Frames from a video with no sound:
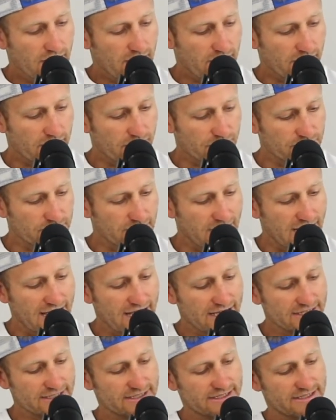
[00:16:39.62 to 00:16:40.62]
Our
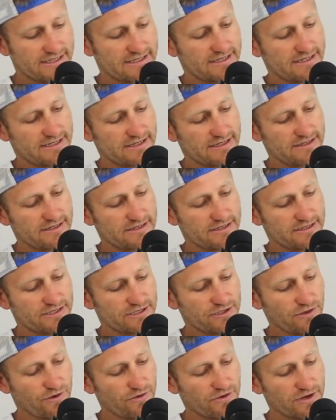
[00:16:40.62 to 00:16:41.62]
last
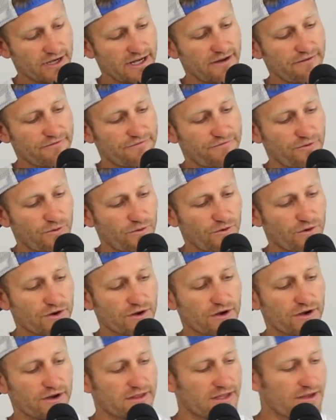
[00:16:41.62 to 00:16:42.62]
story
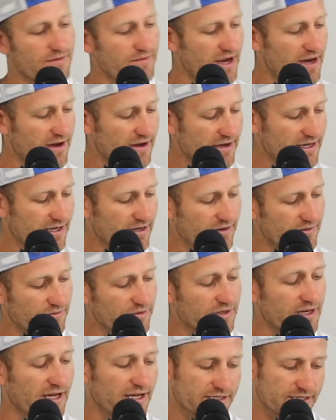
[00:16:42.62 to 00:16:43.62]
for the American,
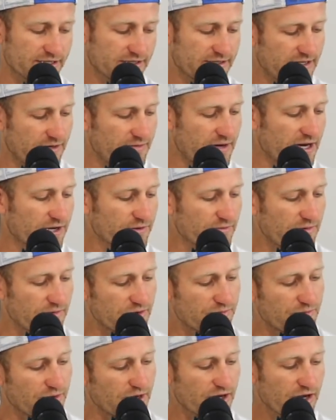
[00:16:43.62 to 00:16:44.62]
not just the American
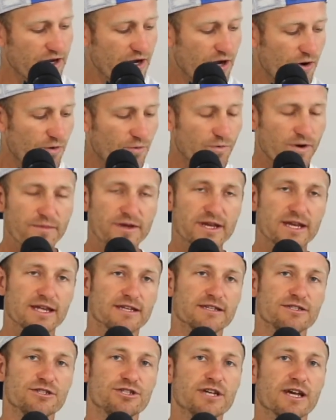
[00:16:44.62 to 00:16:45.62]
women, but women
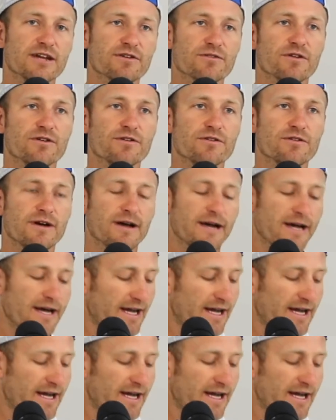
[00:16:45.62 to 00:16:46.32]
in general,